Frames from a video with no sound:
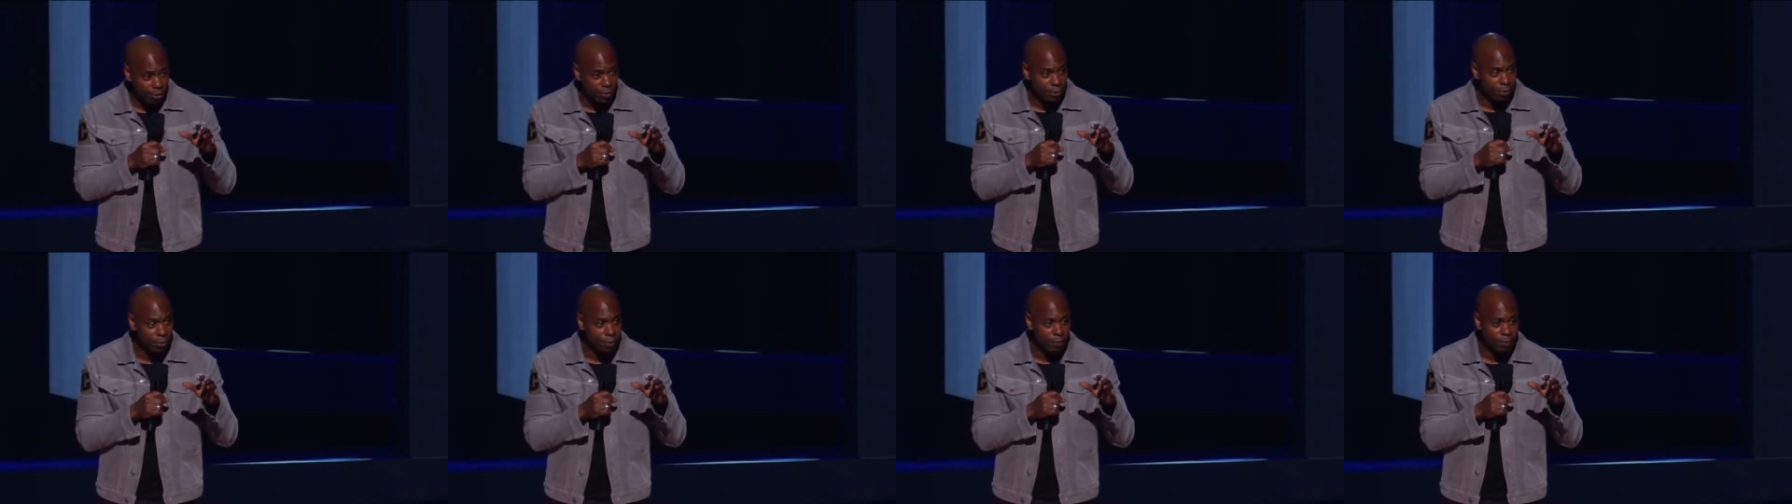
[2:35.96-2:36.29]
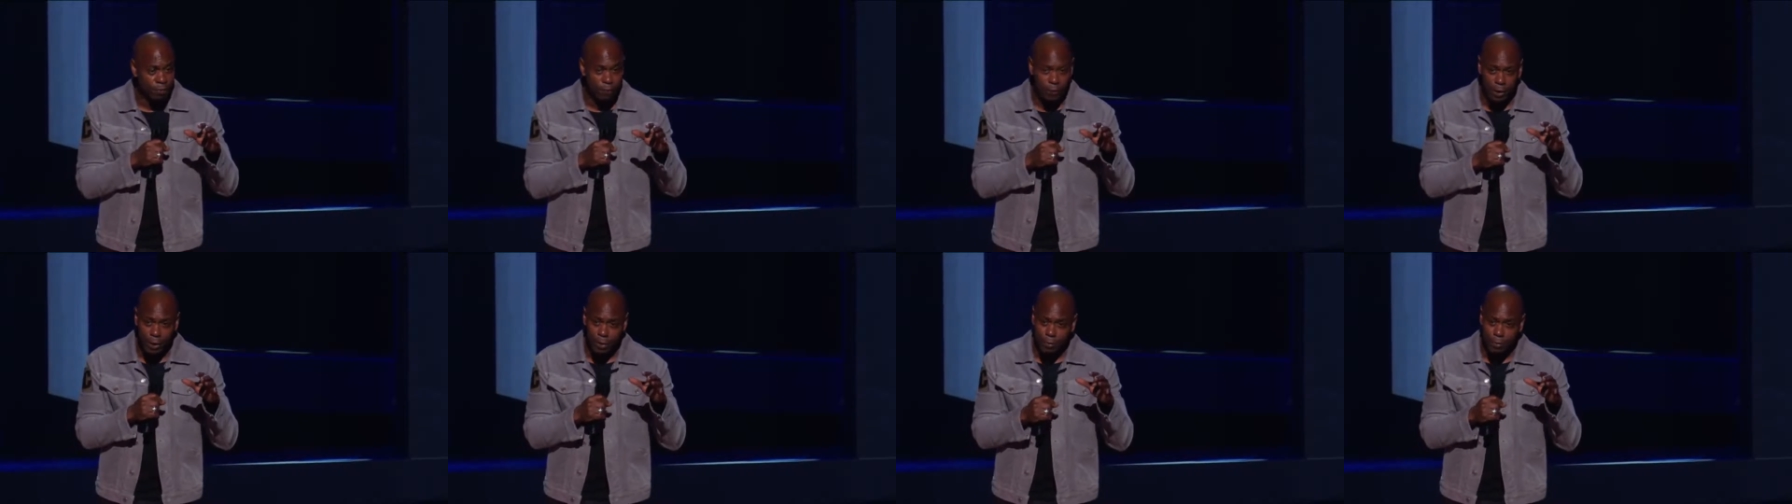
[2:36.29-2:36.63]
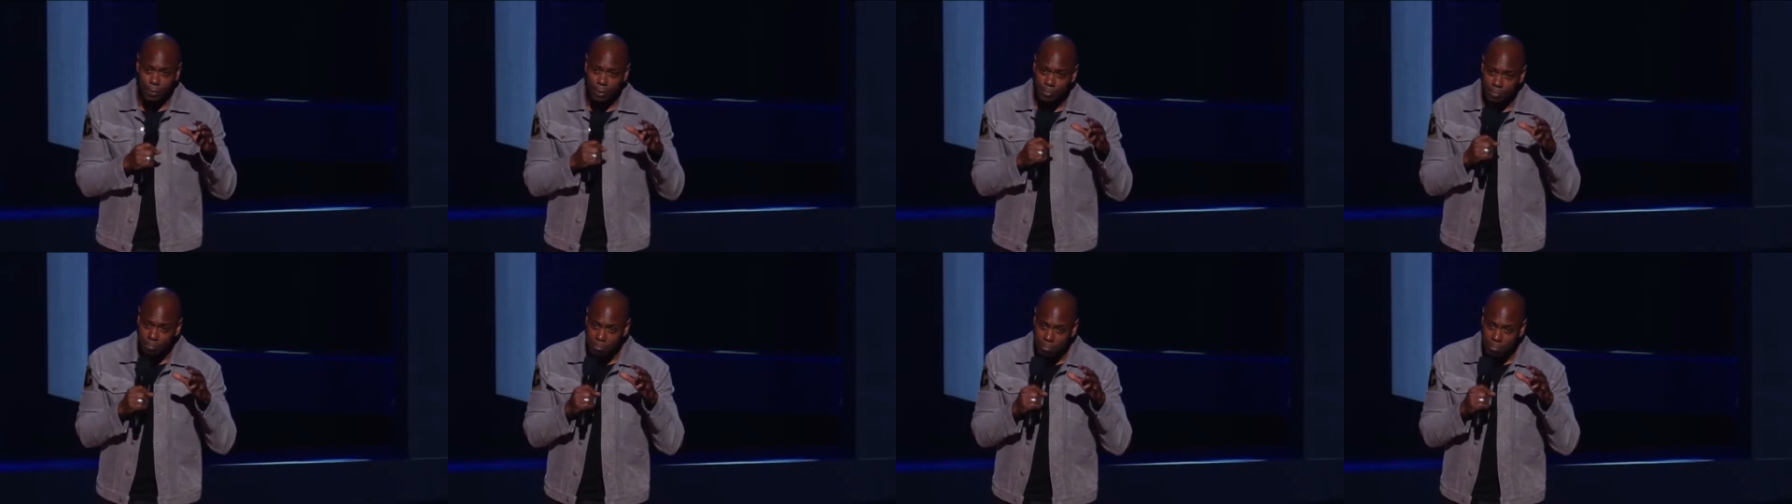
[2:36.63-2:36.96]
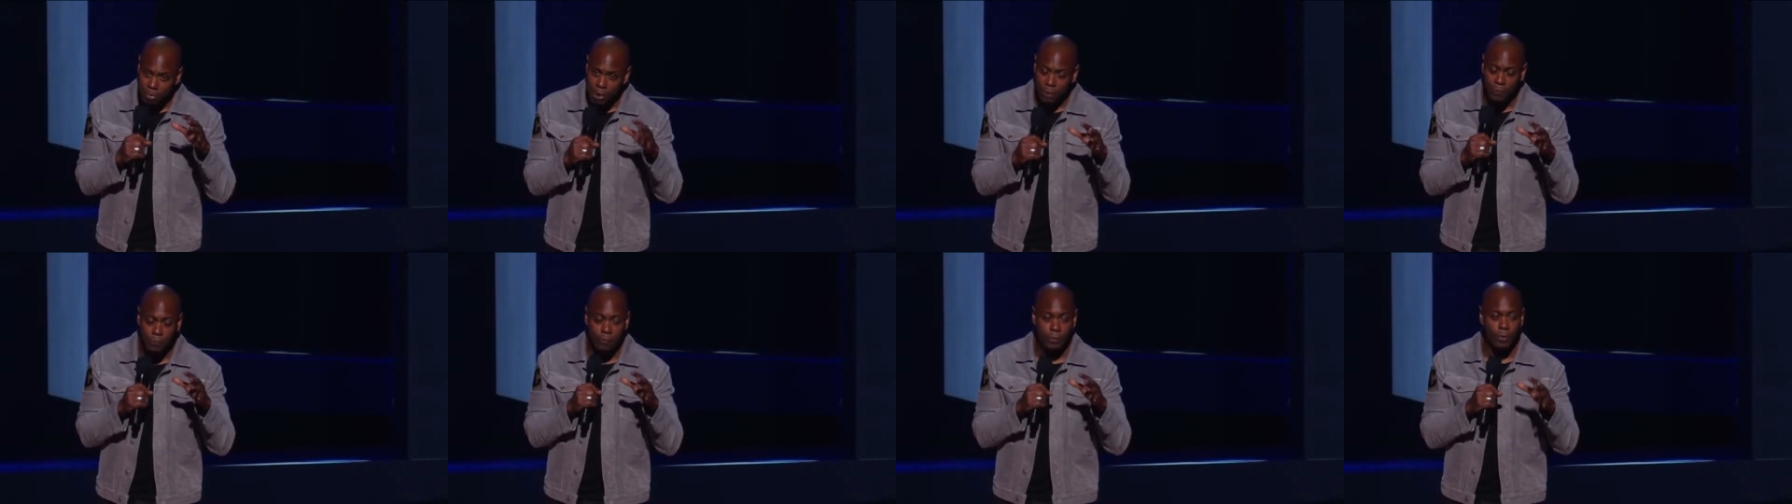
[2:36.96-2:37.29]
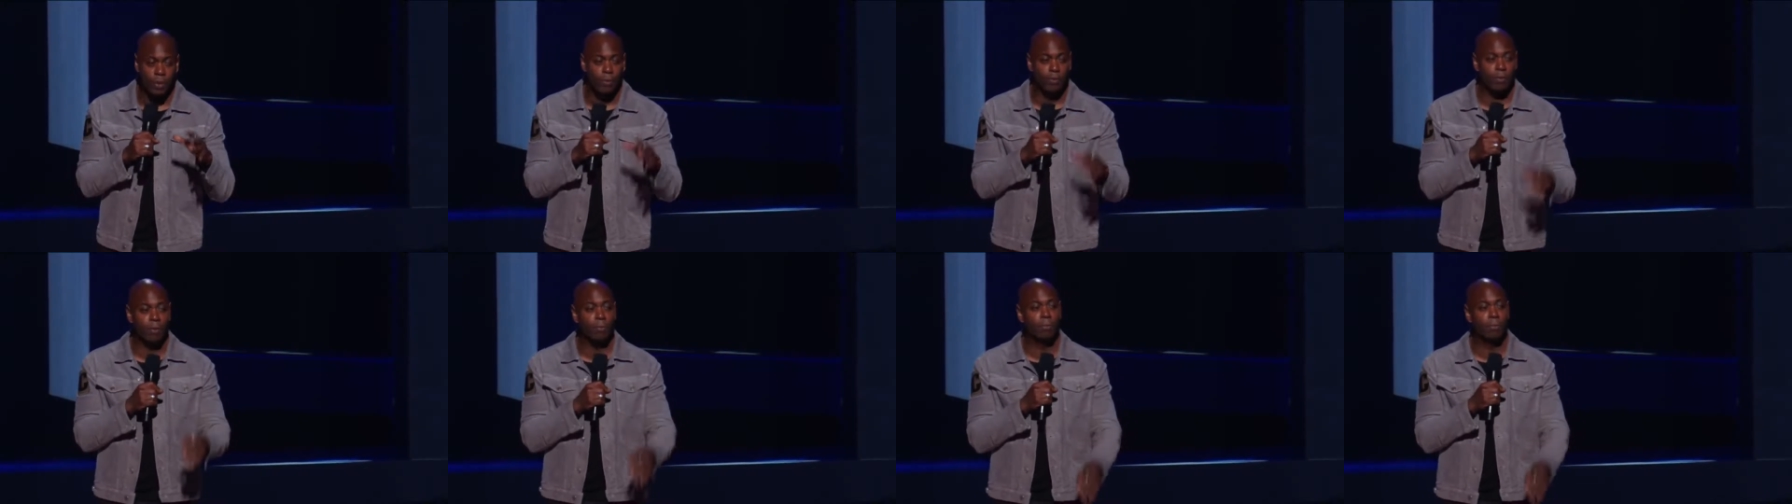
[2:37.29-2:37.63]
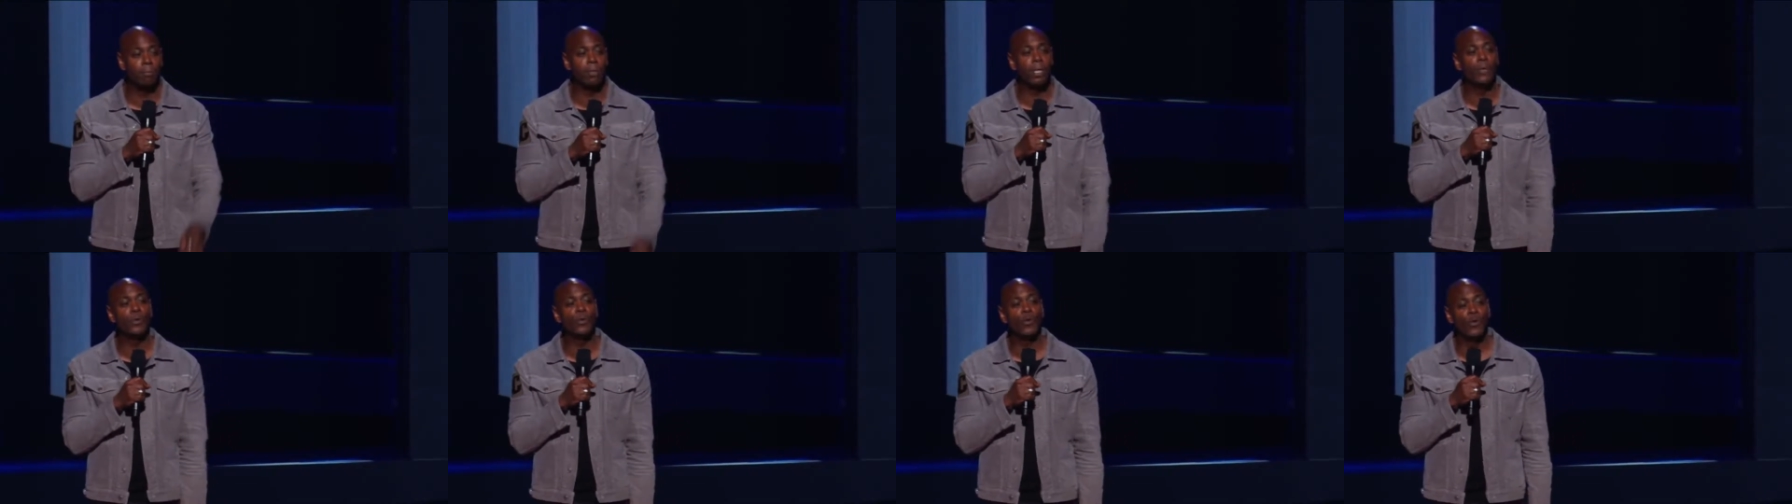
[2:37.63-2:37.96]
in the very midst of a
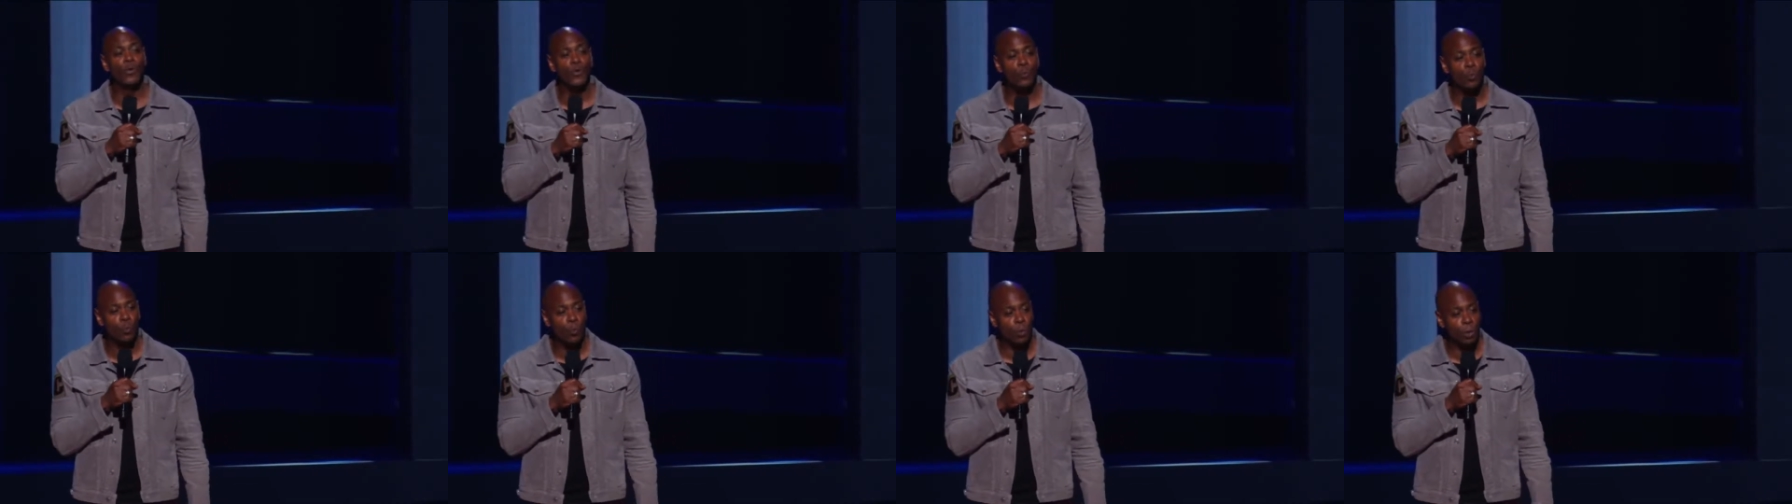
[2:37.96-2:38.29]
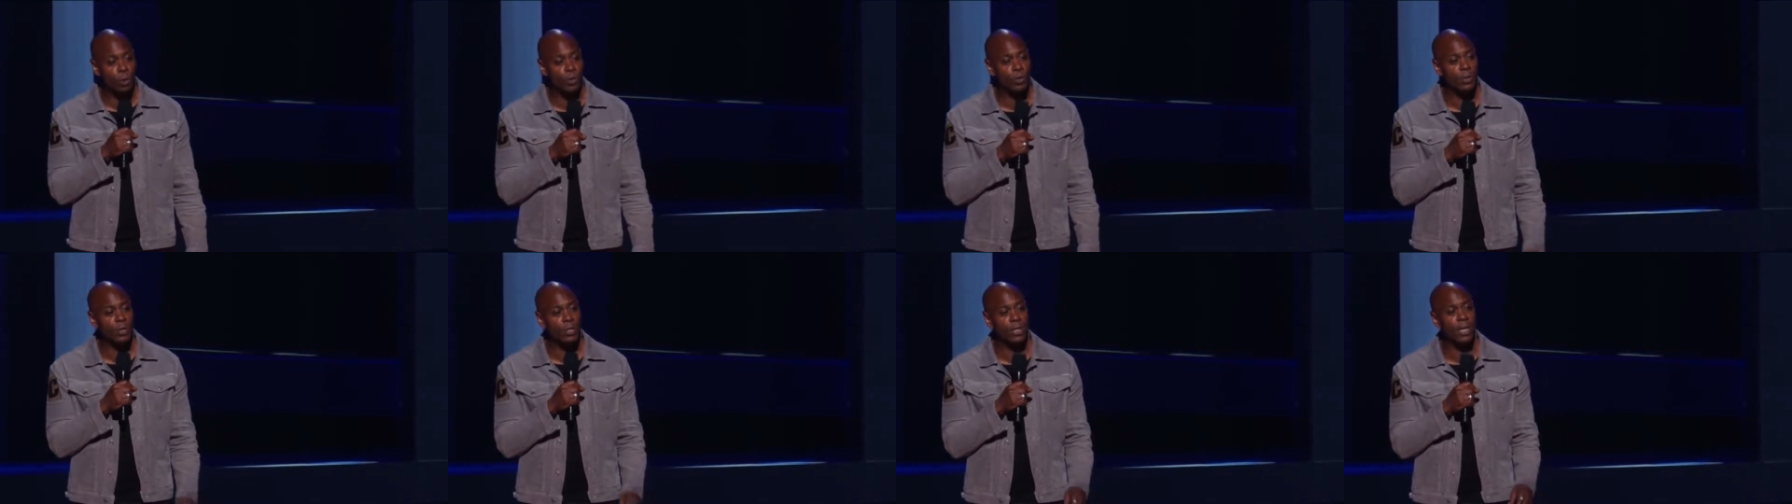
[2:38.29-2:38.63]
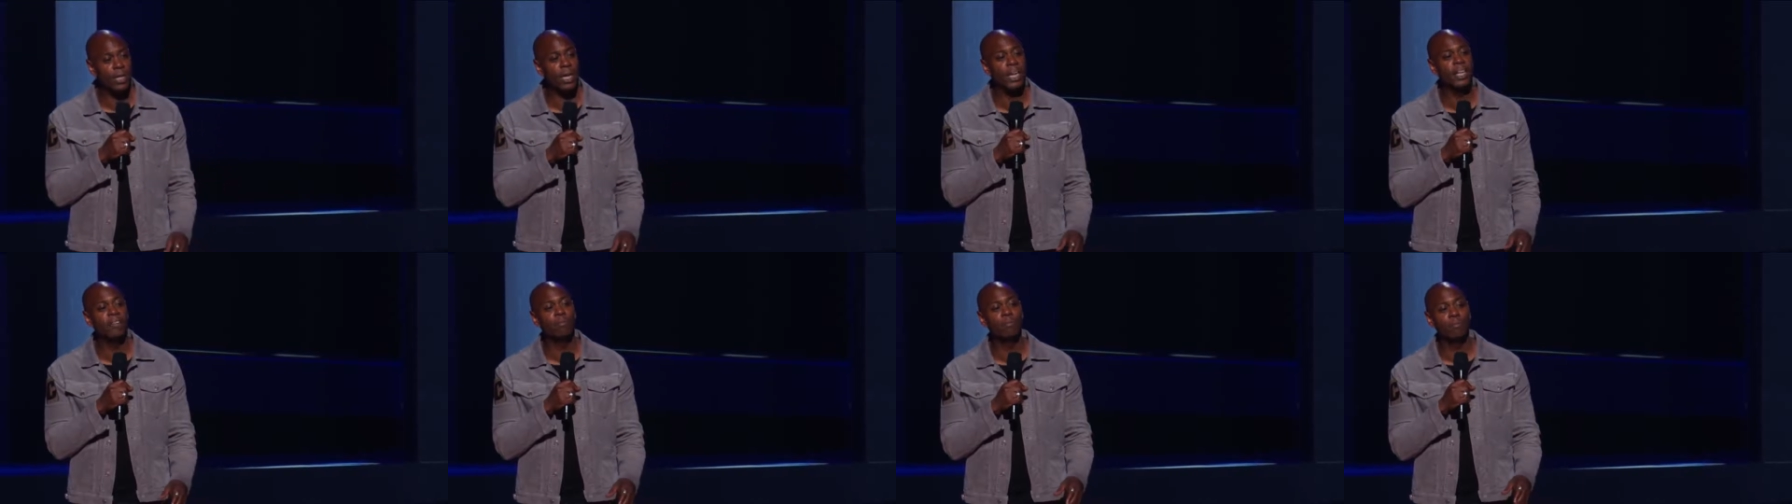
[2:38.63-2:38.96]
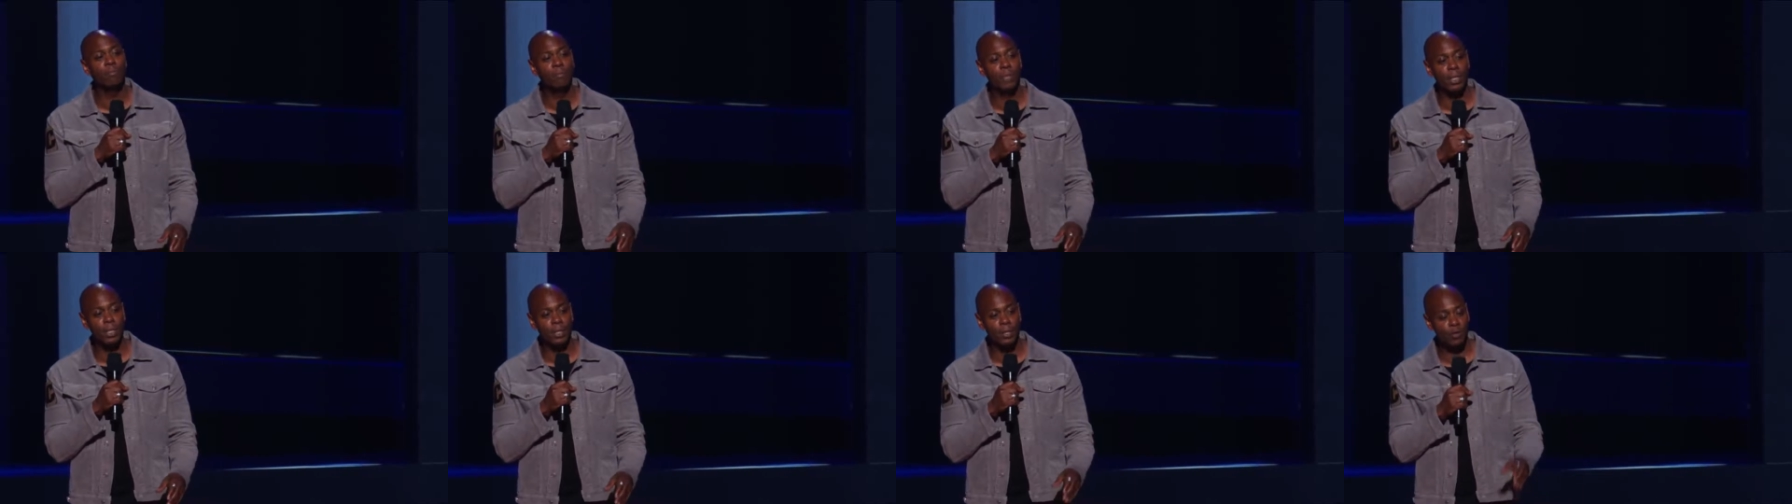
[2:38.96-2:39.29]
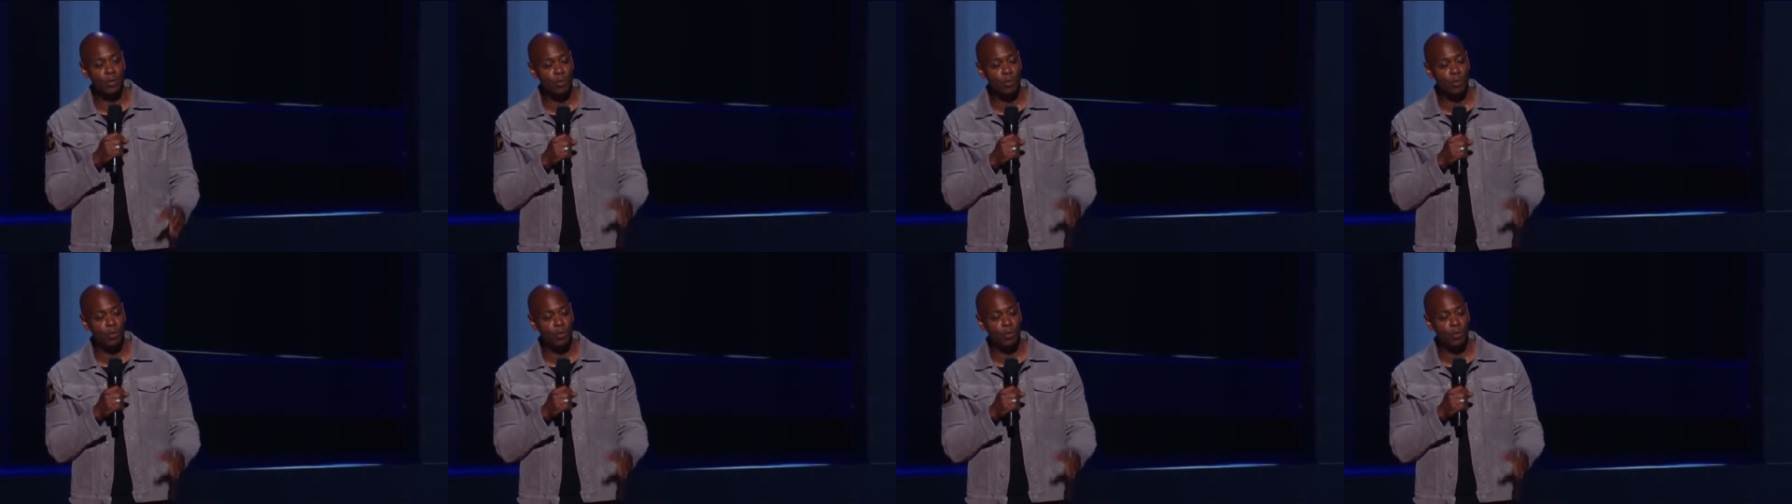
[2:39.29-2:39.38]
mother's worst nightmare,